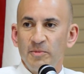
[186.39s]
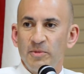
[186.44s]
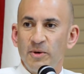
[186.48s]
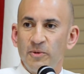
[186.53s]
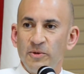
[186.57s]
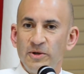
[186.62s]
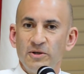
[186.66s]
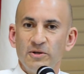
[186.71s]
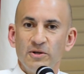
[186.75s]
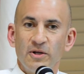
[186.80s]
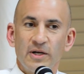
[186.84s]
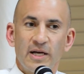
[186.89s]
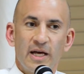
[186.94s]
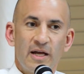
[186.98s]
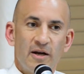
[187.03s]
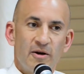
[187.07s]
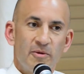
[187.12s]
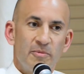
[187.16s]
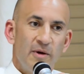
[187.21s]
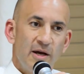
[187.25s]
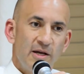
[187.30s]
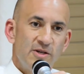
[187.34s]
But when you look
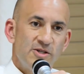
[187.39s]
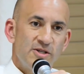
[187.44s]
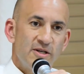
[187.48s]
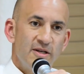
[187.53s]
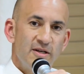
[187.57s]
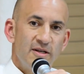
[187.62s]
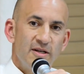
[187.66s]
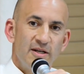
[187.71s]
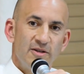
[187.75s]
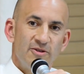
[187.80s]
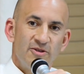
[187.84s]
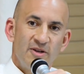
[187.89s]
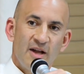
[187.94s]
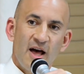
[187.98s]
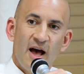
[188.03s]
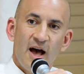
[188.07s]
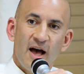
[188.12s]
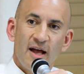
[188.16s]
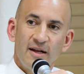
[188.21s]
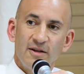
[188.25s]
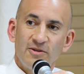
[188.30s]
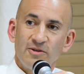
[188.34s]
at our budget, it's
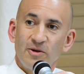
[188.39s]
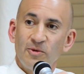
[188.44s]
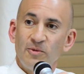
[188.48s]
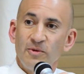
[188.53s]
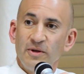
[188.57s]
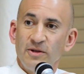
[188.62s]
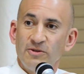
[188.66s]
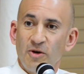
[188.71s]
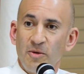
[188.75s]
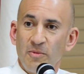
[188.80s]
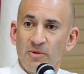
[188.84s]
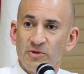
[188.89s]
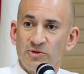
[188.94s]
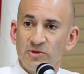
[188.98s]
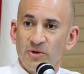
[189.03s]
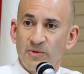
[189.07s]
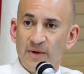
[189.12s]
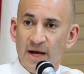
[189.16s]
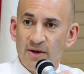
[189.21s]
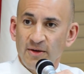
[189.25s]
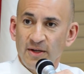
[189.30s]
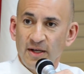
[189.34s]
not. It's almost
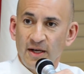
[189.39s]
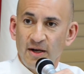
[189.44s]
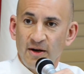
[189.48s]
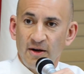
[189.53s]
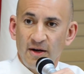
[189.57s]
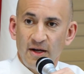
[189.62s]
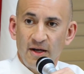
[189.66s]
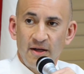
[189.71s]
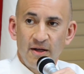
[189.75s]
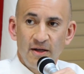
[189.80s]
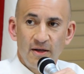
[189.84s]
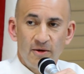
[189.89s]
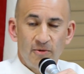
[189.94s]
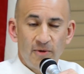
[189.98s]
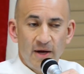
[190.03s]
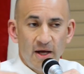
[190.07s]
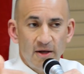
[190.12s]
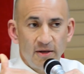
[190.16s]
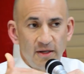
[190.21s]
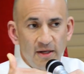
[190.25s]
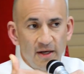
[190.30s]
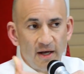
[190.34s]
a rounding
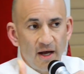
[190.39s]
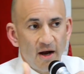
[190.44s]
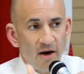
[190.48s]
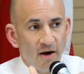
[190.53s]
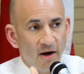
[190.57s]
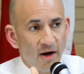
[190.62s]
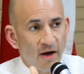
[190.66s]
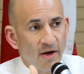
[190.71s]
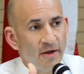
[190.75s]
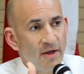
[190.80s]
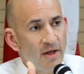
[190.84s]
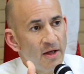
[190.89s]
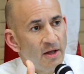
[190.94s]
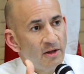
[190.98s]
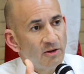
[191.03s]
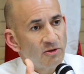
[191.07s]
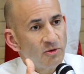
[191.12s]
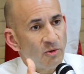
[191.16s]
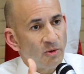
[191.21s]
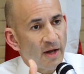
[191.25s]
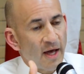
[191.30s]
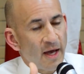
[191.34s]
error.
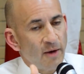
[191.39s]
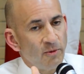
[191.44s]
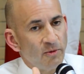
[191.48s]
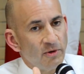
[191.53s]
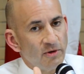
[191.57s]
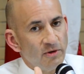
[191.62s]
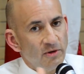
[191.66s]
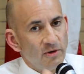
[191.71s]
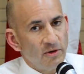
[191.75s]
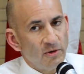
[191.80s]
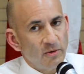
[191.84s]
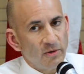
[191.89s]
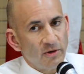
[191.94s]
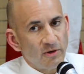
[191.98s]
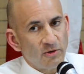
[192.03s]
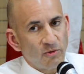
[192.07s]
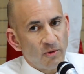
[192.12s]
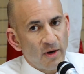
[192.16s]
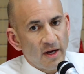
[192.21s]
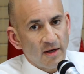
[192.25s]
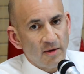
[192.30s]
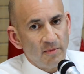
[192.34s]
So what I would do
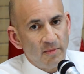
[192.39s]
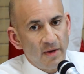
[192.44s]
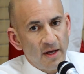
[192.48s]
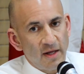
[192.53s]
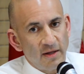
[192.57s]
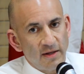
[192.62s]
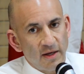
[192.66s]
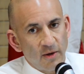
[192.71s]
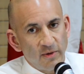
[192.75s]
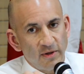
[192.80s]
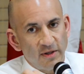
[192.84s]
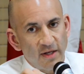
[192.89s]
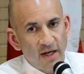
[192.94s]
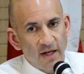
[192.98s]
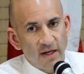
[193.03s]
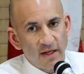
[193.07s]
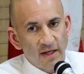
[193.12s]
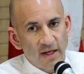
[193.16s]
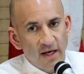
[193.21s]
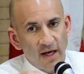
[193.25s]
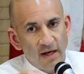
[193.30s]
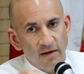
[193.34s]
is recommend that we
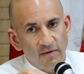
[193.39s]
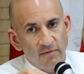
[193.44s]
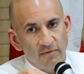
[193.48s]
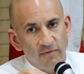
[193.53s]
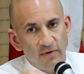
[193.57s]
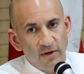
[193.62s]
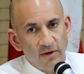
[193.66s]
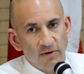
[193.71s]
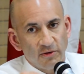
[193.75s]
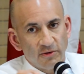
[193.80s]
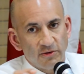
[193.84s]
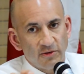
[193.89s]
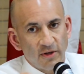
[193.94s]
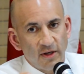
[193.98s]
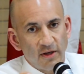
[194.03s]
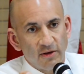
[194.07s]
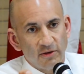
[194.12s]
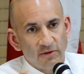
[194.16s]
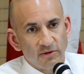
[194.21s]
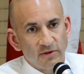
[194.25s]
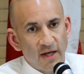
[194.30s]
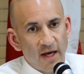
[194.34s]
dedicate vehicle
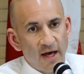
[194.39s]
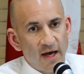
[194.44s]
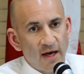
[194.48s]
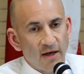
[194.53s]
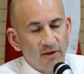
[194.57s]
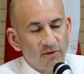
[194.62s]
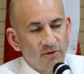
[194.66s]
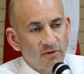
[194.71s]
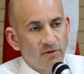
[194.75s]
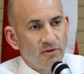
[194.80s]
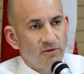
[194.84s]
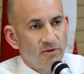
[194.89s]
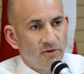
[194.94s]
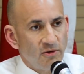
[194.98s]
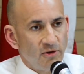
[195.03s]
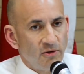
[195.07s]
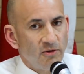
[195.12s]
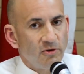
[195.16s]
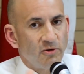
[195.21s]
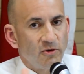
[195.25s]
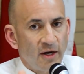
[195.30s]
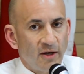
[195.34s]
sales tax
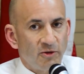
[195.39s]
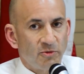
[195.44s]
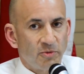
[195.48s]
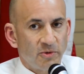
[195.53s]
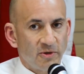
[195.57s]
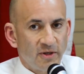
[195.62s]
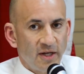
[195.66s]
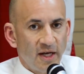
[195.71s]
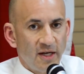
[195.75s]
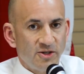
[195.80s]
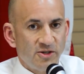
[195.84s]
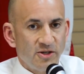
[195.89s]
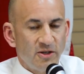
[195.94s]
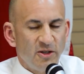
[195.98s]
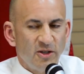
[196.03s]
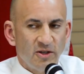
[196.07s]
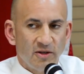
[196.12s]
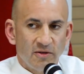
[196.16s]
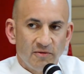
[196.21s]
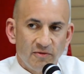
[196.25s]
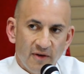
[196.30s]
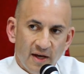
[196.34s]
to transportation.
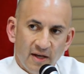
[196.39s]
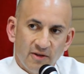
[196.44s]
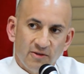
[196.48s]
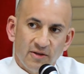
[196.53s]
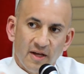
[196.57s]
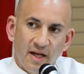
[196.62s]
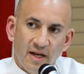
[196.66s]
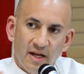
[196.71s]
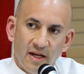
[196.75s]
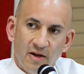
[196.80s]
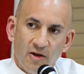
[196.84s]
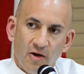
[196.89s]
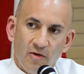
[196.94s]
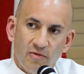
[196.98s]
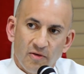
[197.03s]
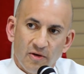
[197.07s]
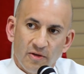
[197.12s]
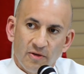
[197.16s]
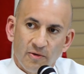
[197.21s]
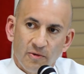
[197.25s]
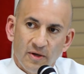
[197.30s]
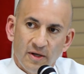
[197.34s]
You could phase that in
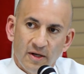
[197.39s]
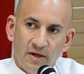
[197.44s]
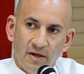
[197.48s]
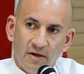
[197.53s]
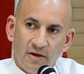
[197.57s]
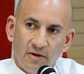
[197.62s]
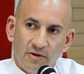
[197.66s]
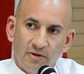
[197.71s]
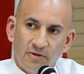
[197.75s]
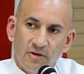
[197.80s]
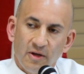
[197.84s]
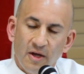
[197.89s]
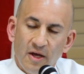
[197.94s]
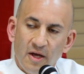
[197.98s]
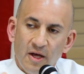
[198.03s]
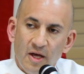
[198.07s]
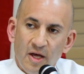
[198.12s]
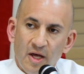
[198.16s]
over 3 years.